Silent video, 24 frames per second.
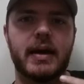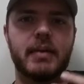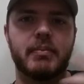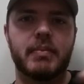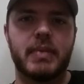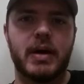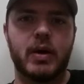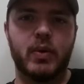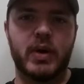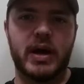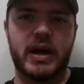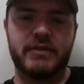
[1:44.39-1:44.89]

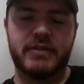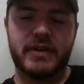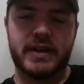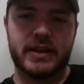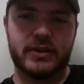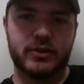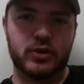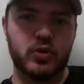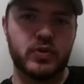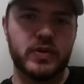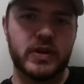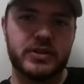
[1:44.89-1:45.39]
my wife had
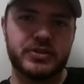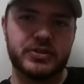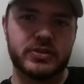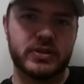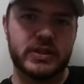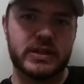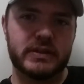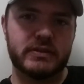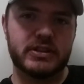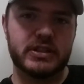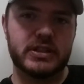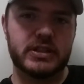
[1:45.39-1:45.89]
a
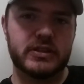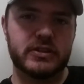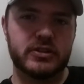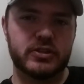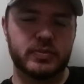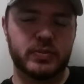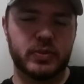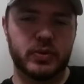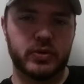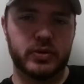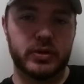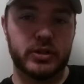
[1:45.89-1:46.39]
2011 Kia
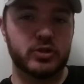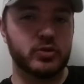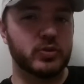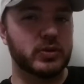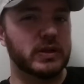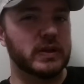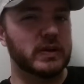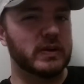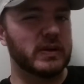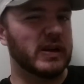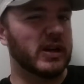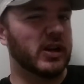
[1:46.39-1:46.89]
Sportage.
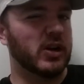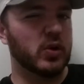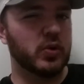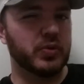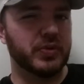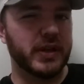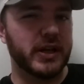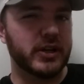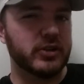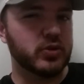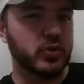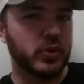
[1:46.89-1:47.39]
We only owed
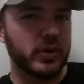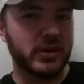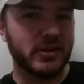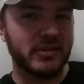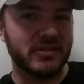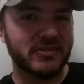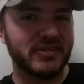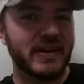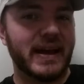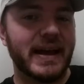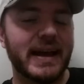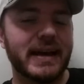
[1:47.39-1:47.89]
like
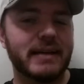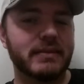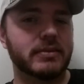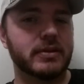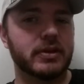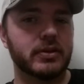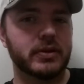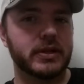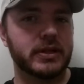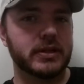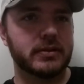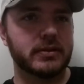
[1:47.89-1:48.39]
12.5
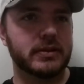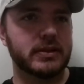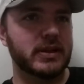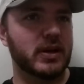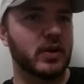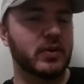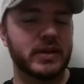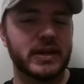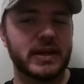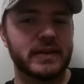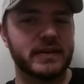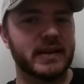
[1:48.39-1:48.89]
on it. I
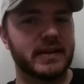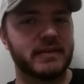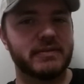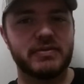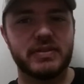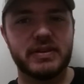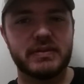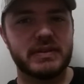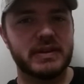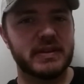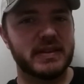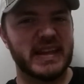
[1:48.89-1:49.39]
only had like
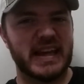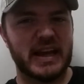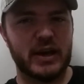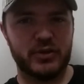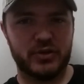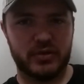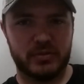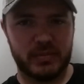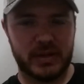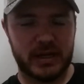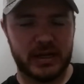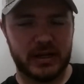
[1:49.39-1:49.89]

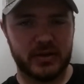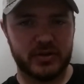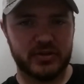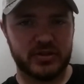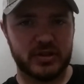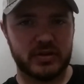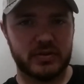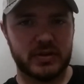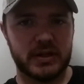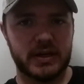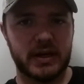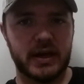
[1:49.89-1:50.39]
50,000 miles
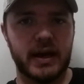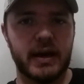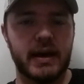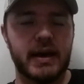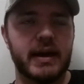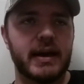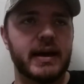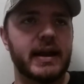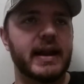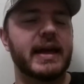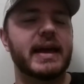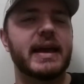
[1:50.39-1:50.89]
on it.
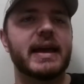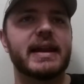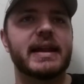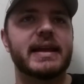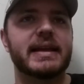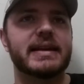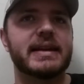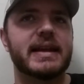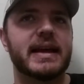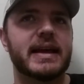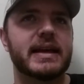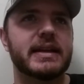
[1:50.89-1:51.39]
And I had
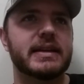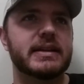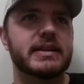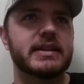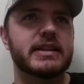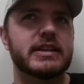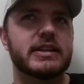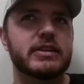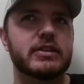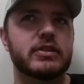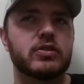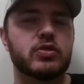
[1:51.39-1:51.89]
a
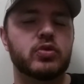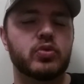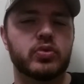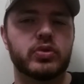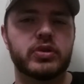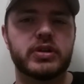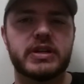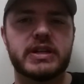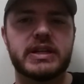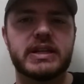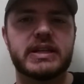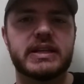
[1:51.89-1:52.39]

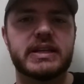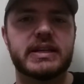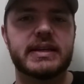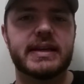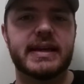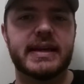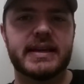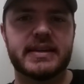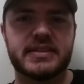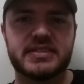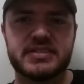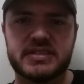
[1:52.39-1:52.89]
93
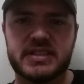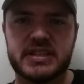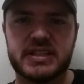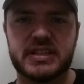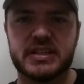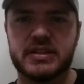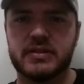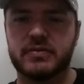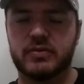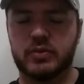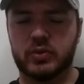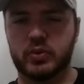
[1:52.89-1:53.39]

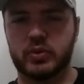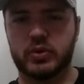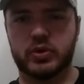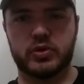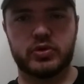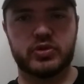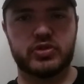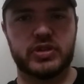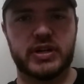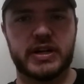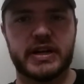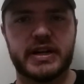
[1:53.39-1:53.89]
S10 four
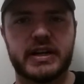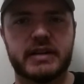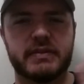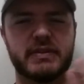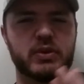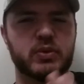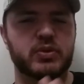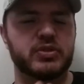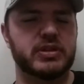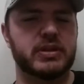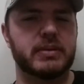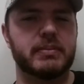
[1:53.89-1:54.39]
wheel drive.
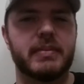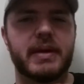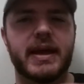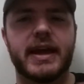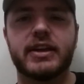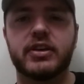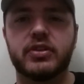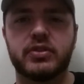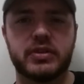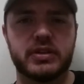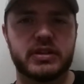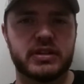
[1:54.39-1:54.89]
It was in
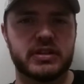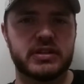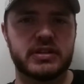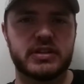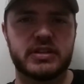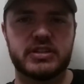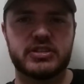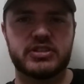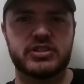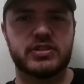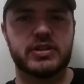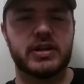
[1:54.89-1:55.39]
immaculate
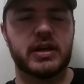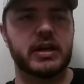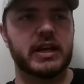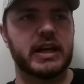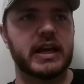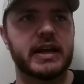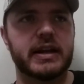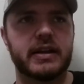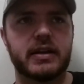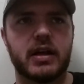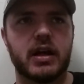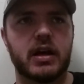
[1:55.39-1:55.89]
condition. I
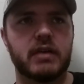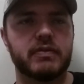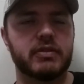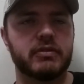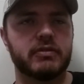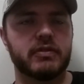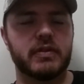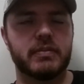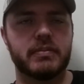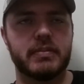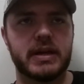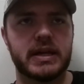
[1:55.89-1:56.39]
got it off
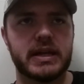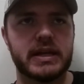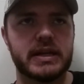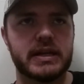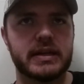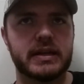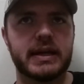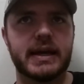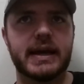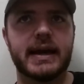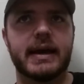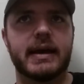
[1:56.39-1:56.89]
of a
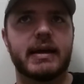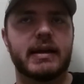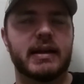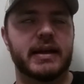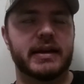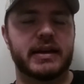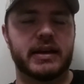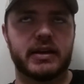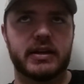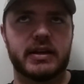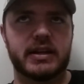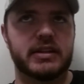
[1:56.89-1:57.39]
man
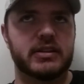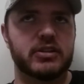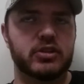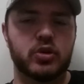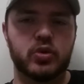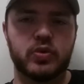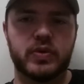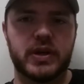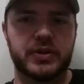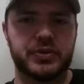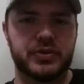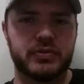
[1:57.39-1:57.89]
like in
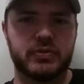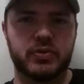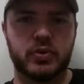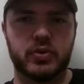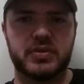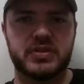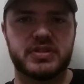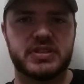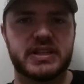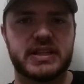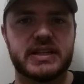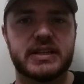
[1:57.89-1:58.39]

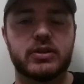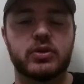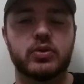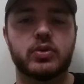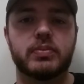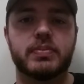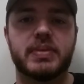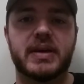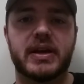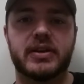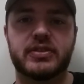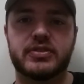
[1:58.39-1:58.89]
2014 who
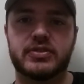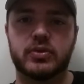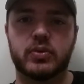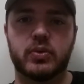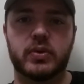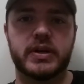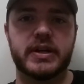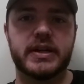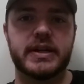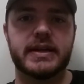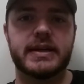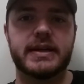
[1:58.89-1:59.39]
had passed
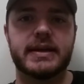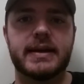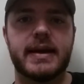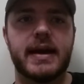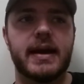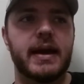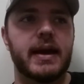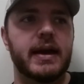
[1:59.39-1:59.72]
away.